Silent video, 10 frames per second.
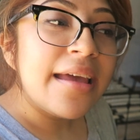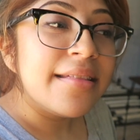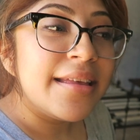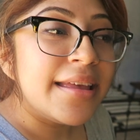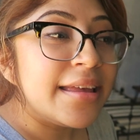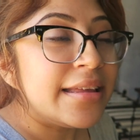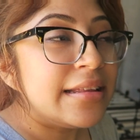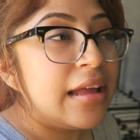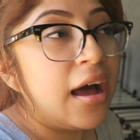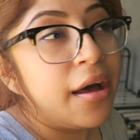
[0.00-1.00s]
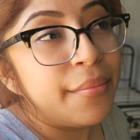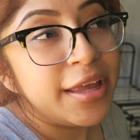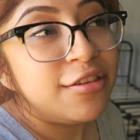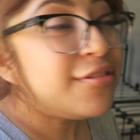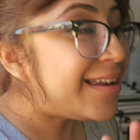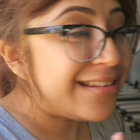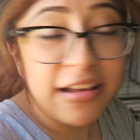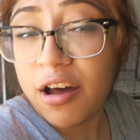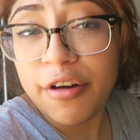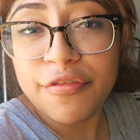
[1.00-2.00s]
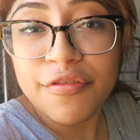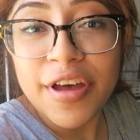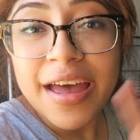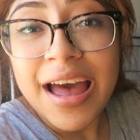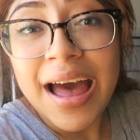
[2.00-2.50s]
and then my 2 days off,